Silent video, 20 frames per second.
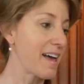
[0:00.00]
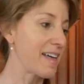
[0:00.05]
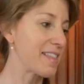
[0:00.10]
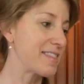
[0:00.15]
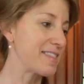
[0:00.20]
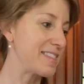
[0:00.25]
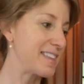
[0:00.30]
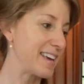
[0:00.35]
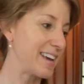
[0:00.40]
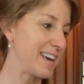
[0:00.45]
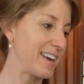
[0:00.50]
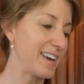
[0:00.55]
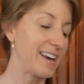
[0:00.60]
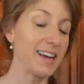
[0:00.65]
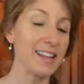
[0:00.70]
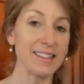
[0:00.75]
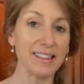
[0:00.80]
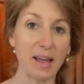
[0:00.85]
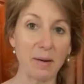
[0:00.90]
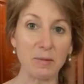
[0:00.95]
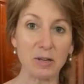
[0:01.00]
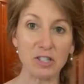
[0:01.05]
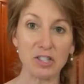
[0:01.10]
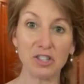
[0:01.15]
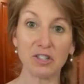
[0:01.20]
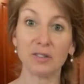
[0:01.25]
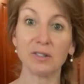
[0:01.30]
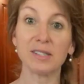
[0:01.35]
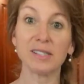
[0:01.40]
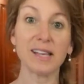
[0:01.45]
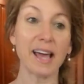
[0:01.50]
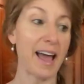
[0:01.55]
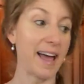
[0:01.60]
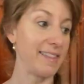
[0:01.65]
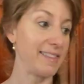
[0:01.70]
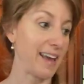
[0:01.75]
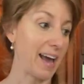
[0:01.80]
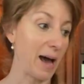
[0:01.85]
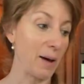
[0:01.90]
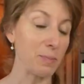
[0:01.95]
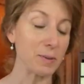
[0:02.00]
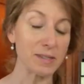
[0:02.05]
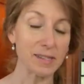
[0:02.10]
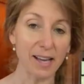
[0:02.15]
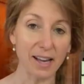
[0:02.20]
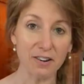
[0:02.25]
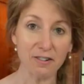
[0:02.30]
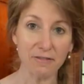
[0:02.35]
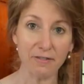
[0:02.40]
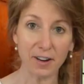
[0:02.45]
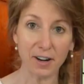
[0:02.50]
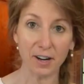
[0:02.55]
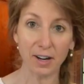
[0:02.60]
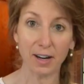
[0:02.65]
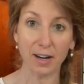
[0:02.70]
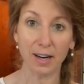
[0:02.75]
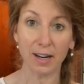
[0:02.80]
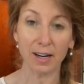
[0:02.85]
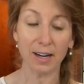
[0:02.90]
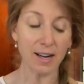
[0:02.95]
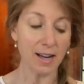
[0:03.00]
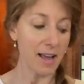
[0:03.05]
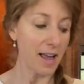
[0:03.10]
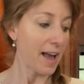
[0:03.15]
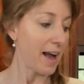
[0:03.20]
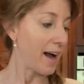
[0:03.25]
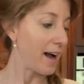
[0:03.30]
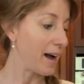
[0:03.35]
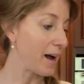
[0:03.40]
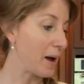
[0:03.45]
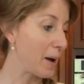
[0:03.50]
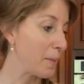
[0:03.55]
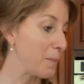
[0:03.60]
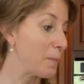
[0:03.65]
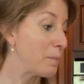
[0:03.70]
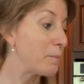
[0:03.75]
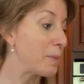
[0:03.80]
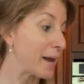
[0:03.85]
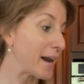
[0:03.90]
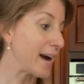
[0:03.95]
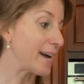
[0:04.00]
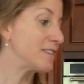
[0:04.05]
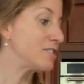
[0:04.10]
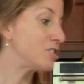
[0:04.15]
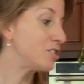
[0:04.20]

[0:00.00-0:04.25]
the lemon juice and the apple cider vinegar, but I